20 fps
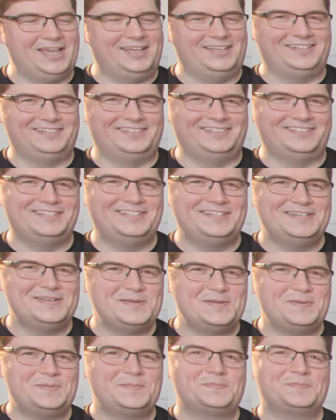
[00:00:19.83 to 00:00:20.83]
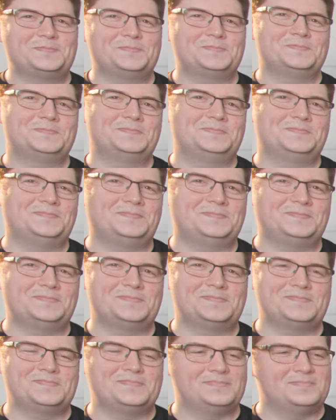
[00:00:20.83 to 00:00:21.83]

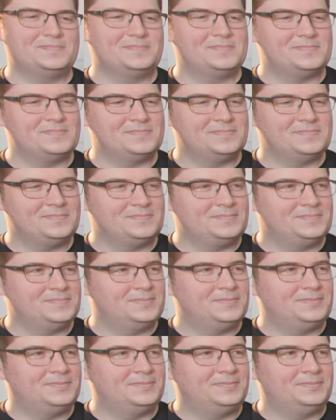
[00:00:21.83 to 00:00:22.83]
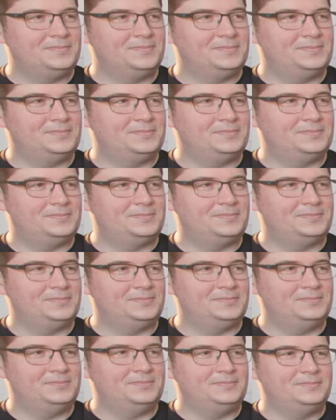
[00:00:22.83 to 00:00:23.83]

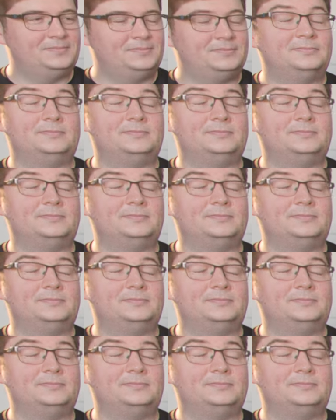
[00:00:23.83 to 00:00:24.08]
The person shown says nothing.